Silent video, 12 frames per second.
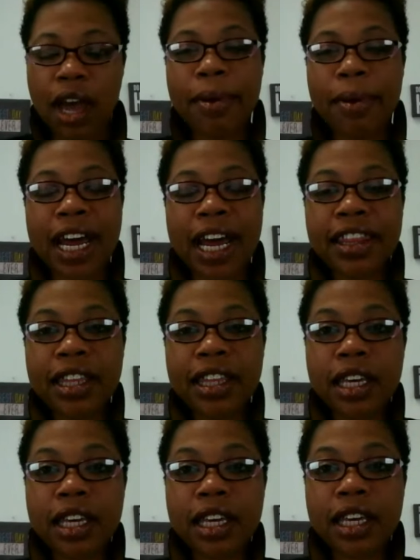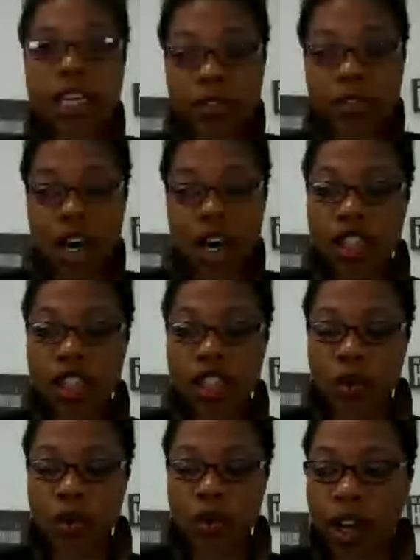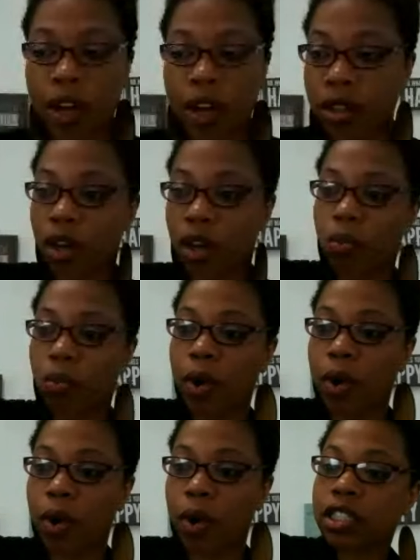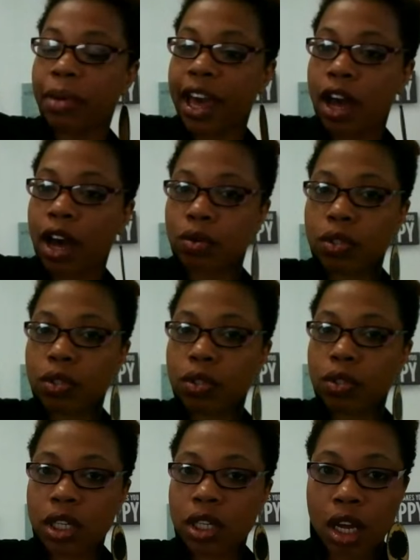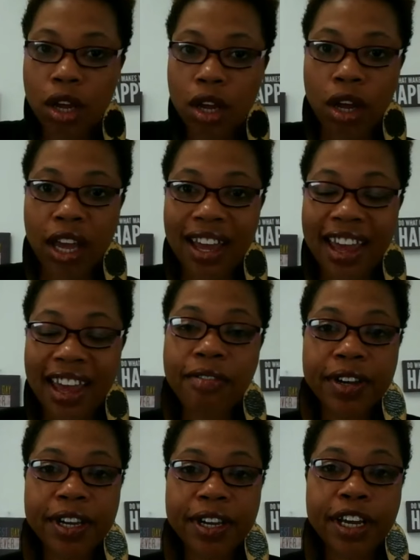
I mean, I think in regards to wealth, wealth is about every